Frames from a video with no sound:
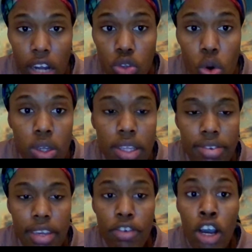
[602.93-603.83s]
to condone
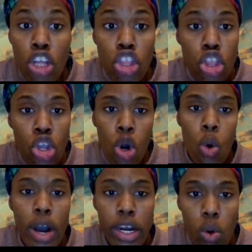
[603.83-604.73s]
the sin. No
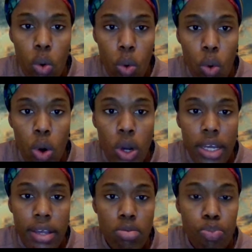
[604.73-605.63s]
one who
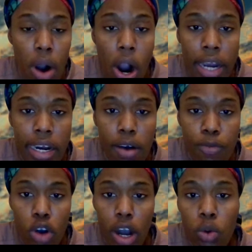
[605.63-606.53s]
is born
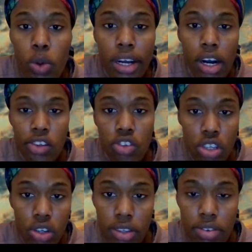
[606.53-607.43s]
of God will
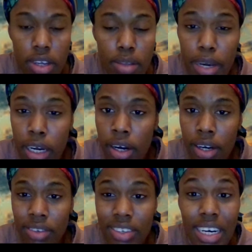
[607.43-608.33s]
continue to sin
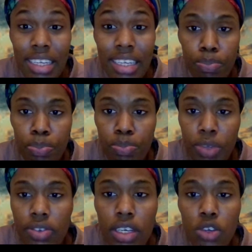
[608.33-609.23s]
because God
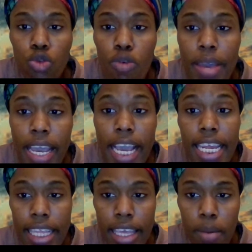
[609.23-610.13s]
seed
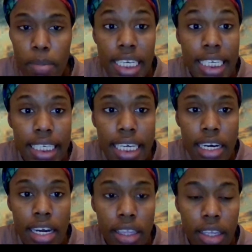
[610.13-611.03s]
remain in him. He
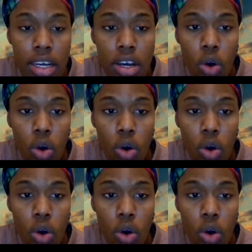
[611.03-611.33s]
cannot